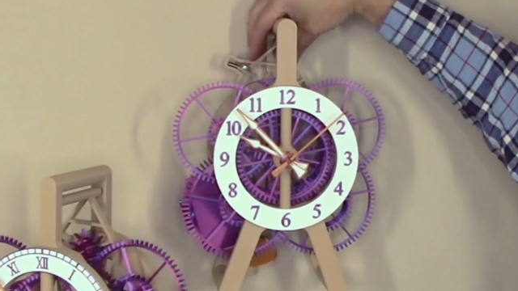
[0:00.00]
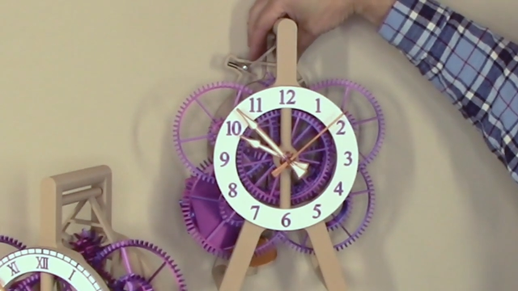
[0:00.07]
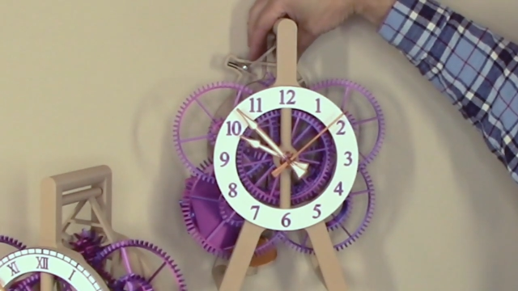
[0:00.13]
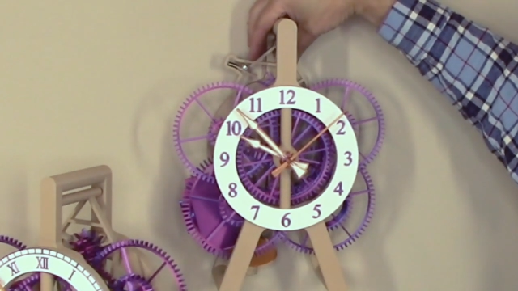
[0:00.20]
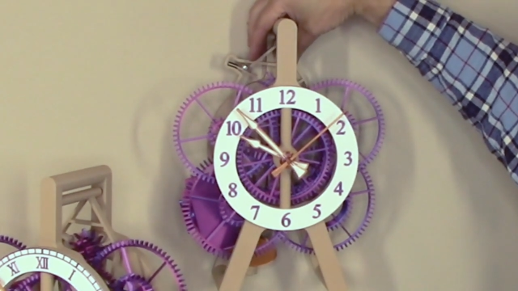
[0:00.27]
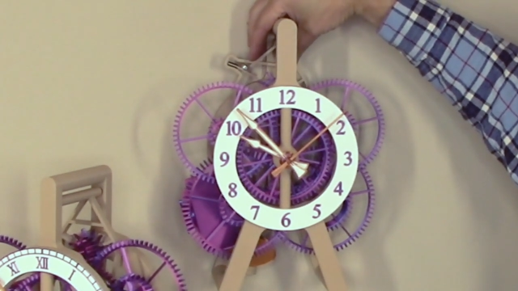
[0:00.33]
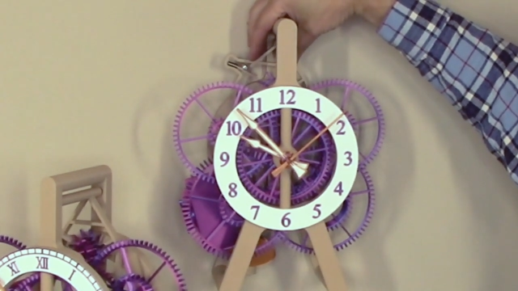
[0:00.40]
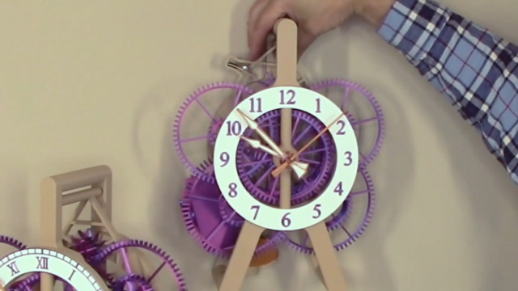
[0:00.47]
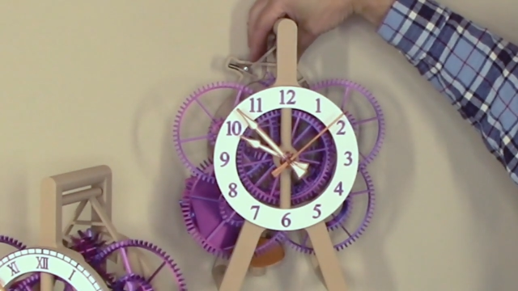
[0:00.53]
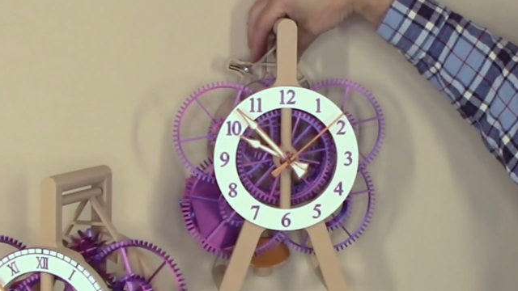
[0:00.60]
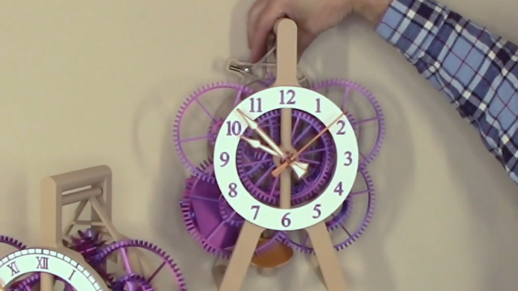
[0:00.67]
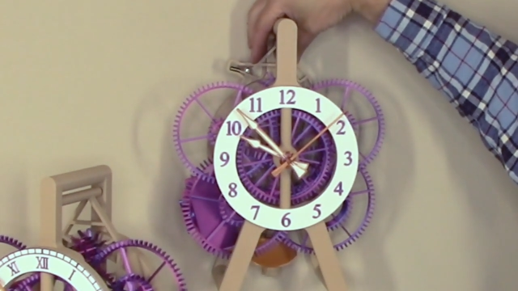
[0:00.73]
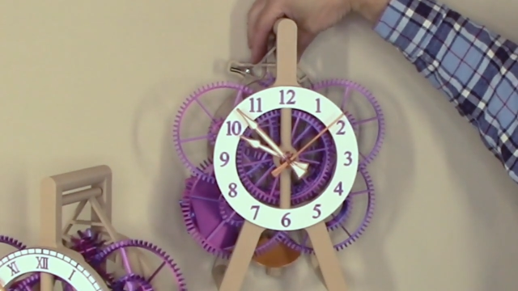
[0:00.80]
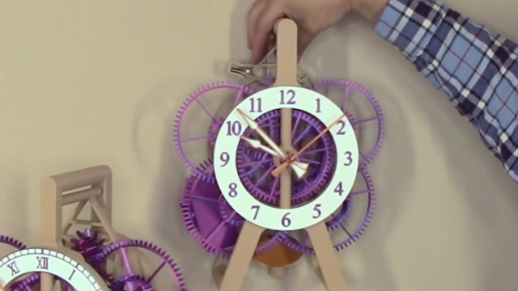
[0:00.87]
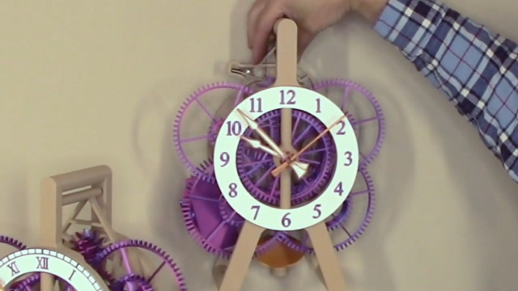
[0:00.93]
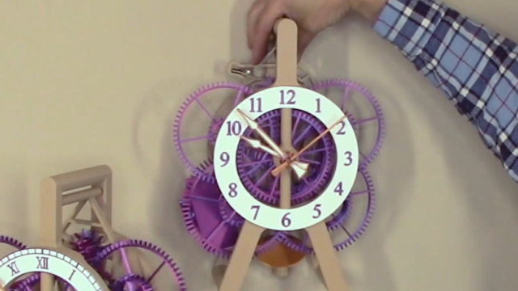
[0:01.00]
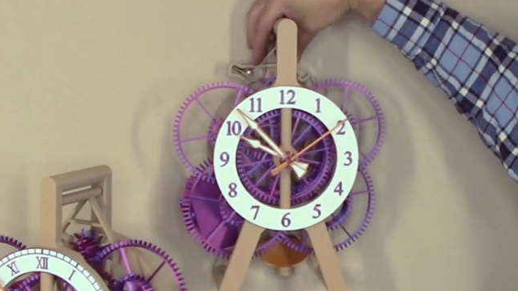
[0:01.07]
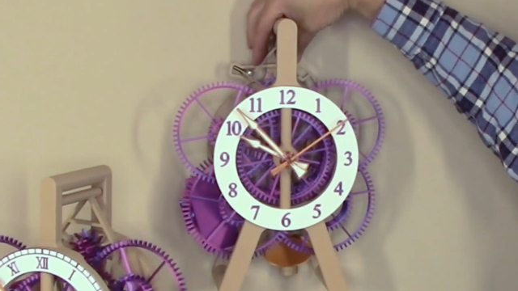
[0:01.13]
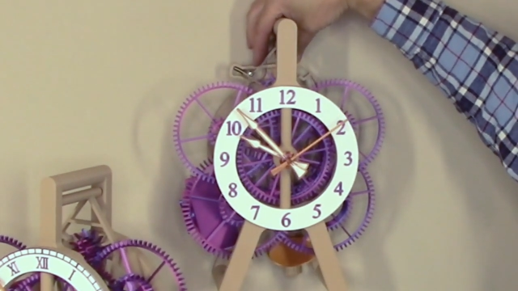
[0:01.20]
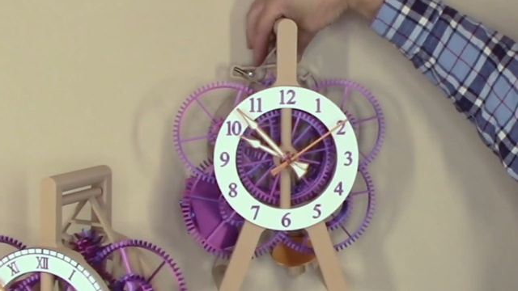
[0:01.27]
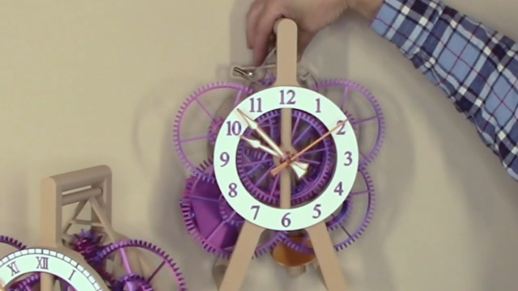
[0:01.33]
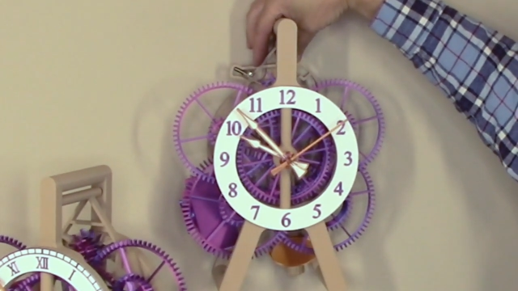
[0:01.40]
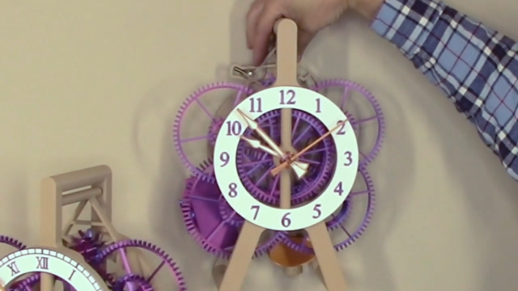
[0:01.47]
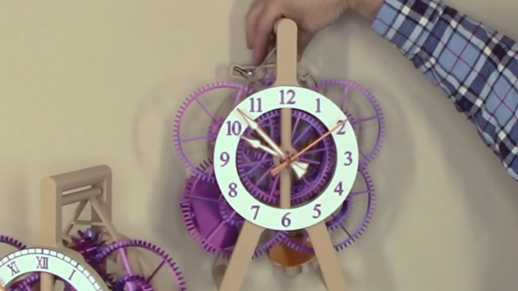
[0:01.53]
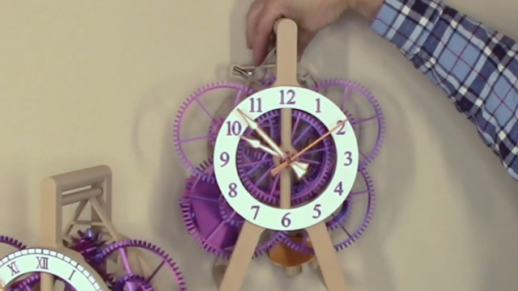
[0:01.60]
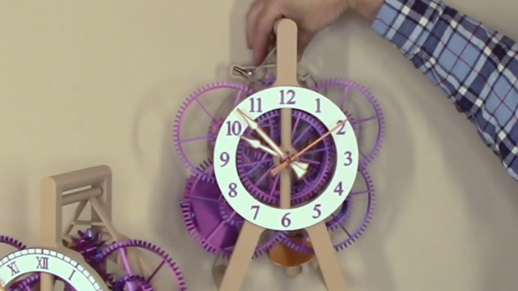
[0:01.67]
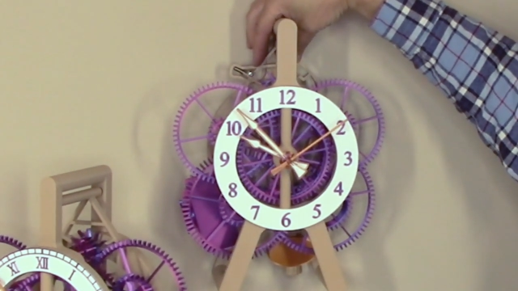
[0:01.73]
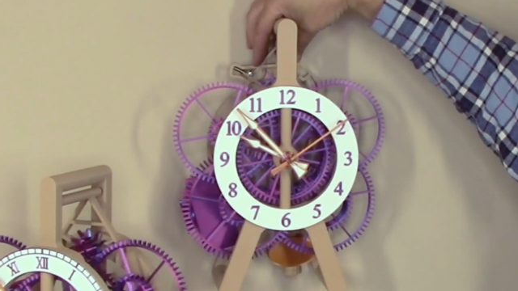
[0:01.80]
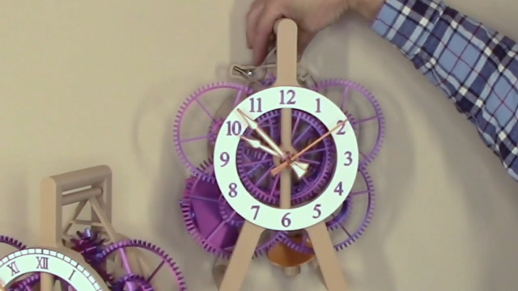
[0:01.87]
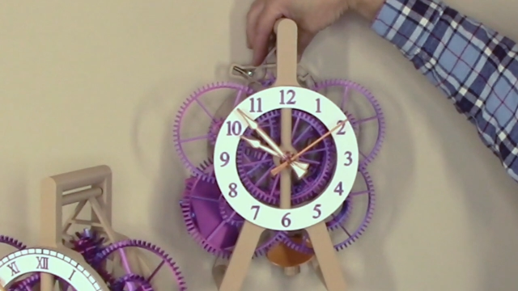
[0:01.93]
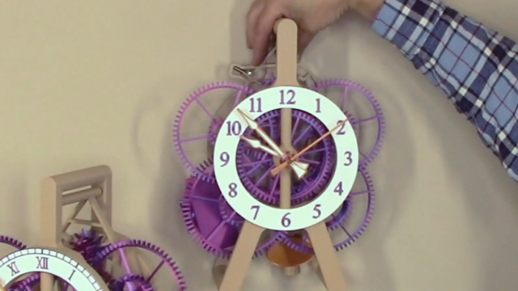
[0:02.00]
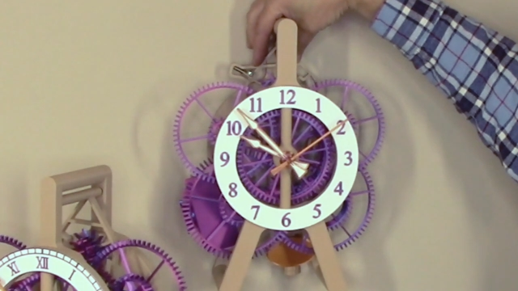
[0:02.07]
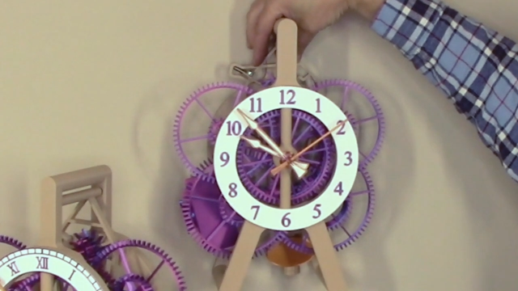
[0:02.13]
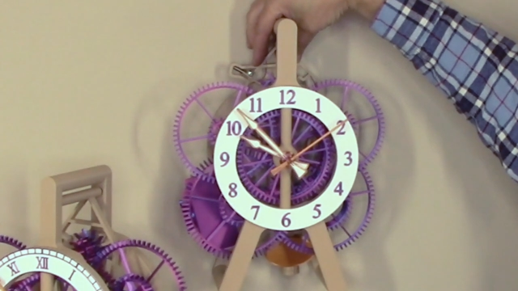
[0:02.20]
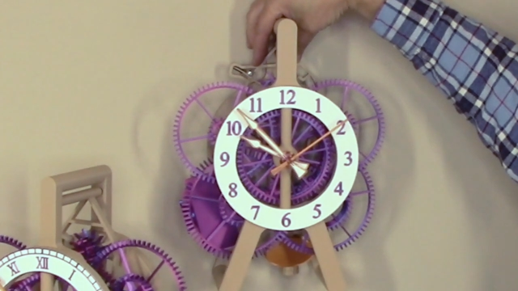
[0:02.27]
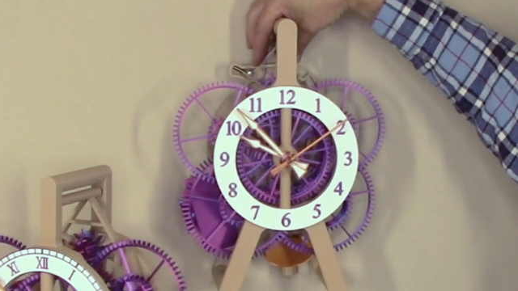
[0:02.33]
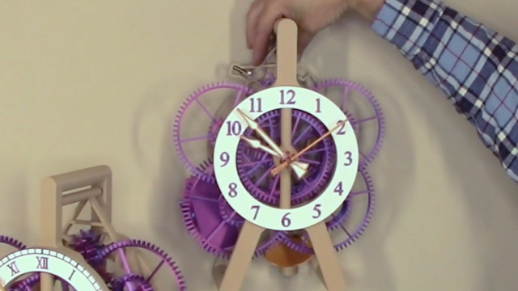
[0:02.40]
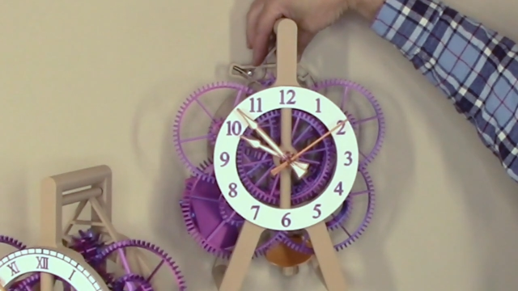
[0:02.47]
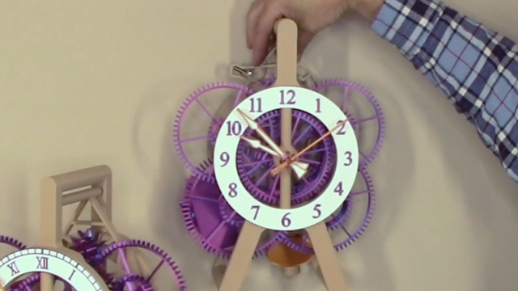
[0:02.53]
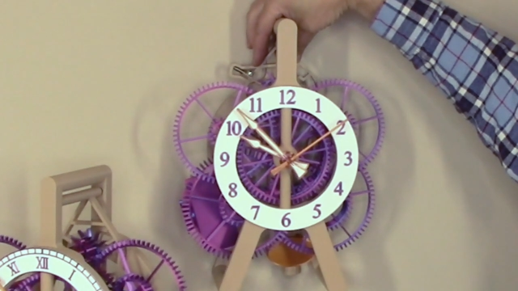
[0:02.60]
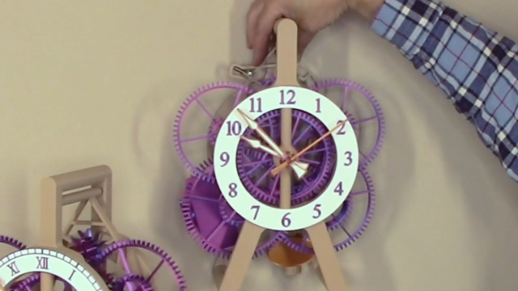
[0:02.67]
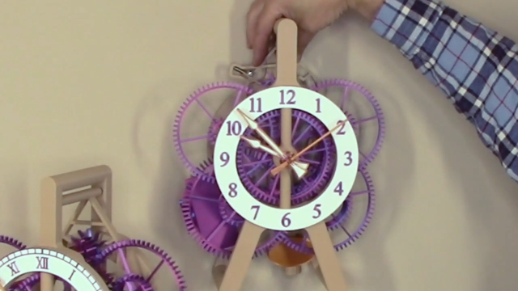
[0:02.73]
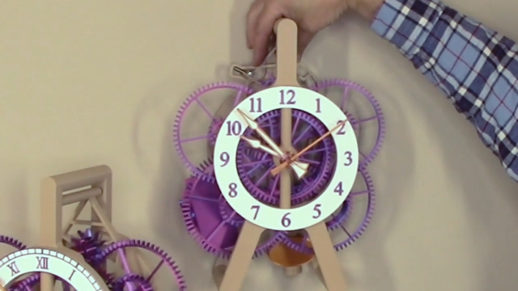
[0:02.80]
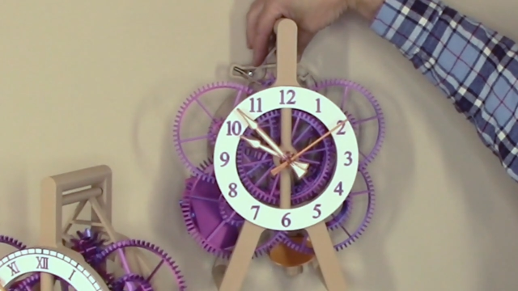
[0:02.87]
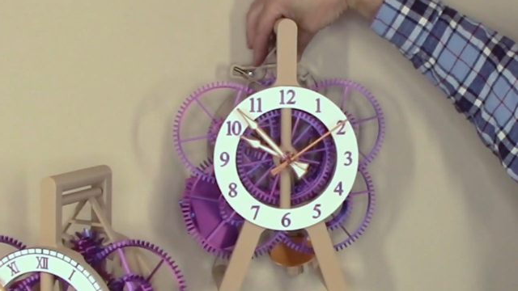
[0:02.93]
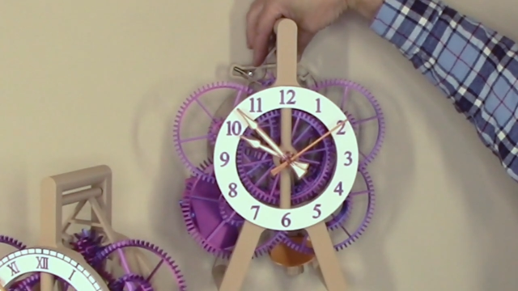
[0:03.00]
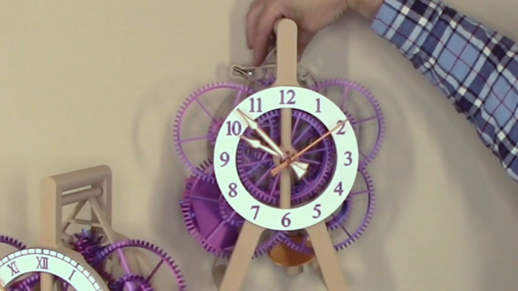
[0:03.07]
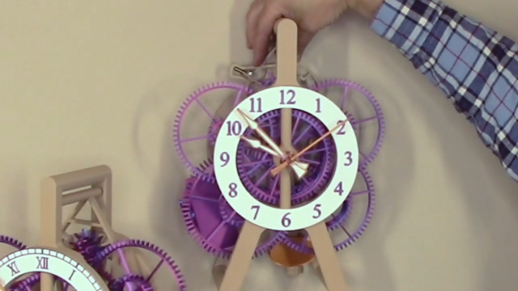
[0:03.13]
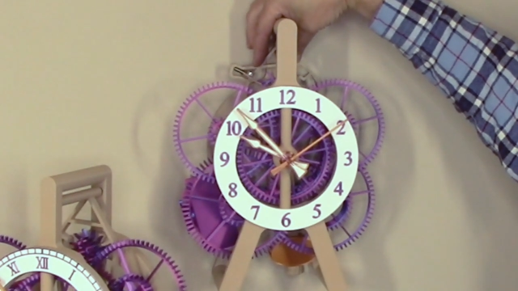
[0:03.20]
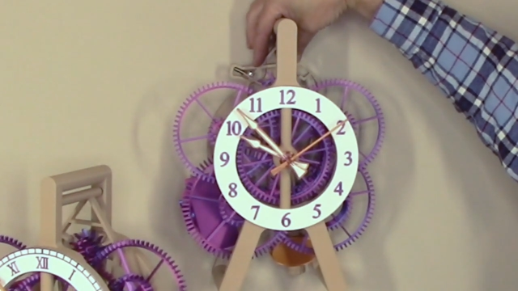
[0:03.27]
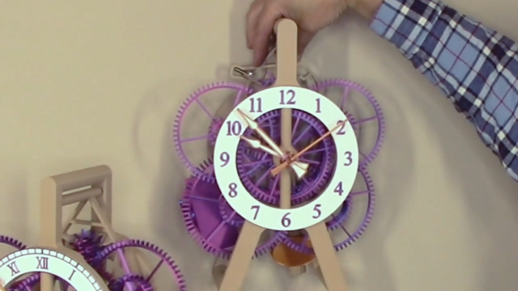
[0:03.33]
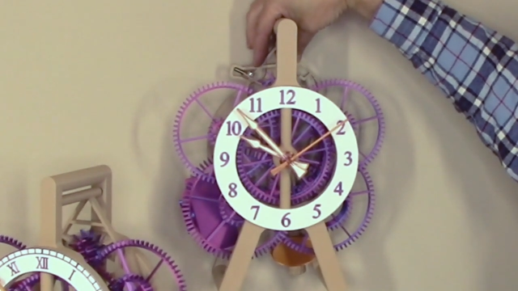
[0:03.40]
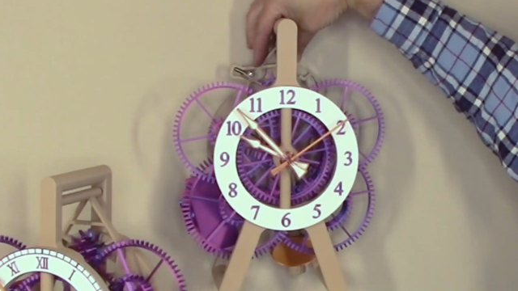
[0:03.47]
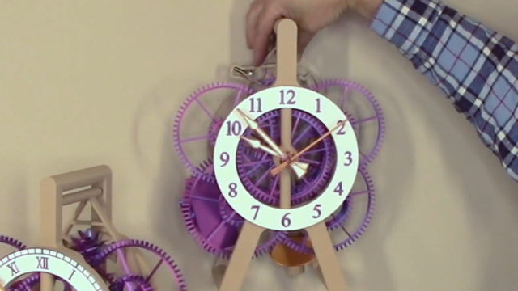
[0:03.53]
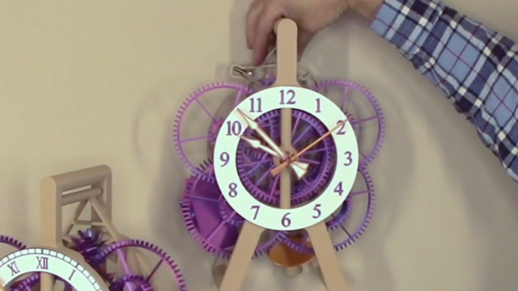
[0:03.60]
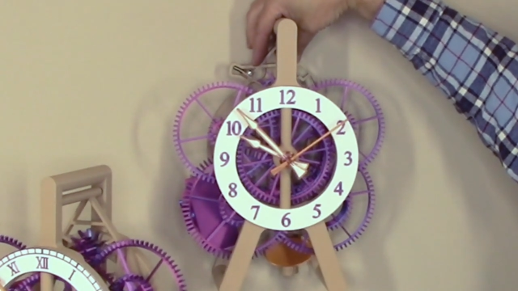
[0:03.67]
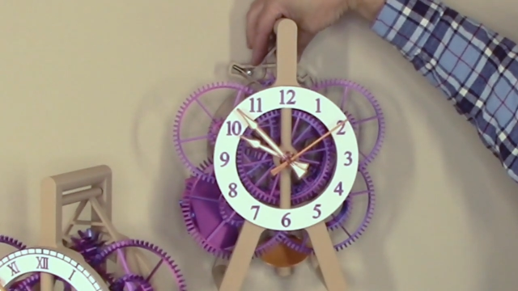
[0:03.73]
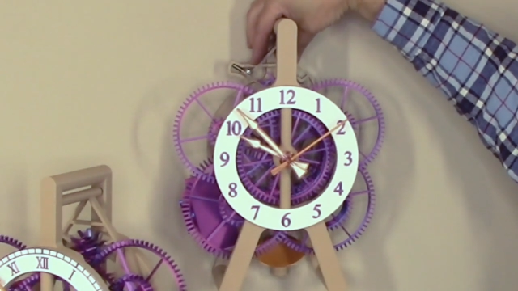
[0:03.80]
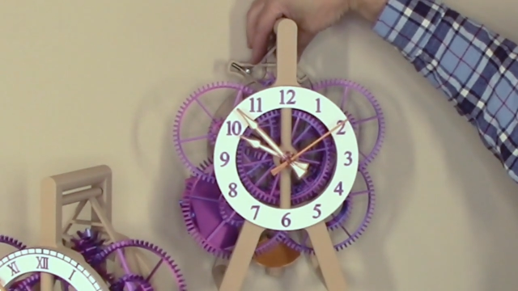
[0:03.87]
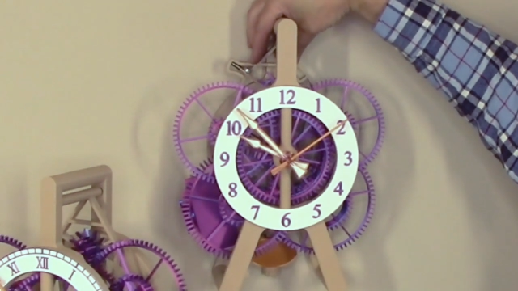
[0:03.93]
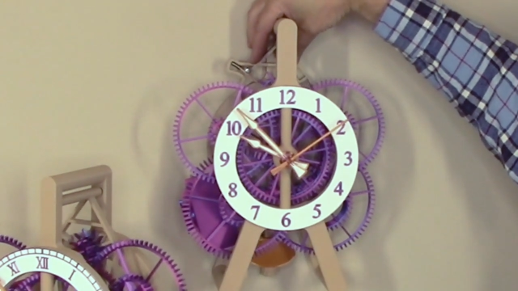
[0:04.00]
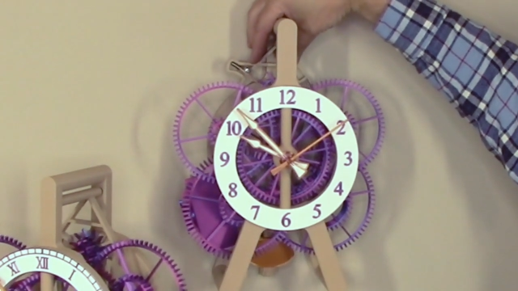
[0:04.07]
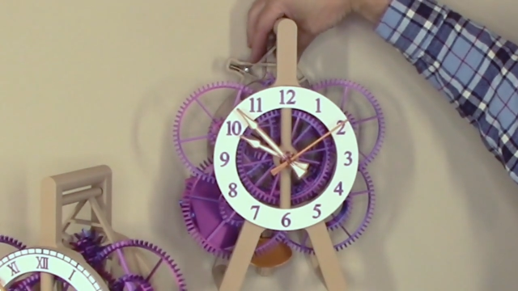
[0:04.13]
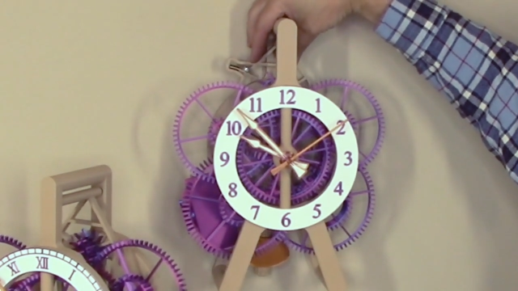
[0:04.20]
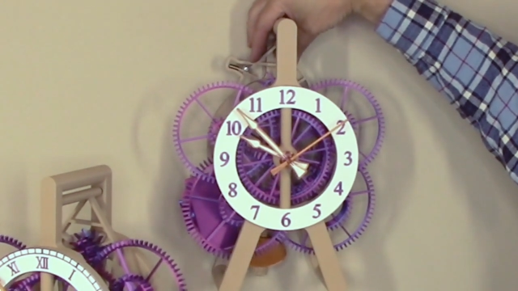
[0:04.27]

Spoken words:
(no speaker visible)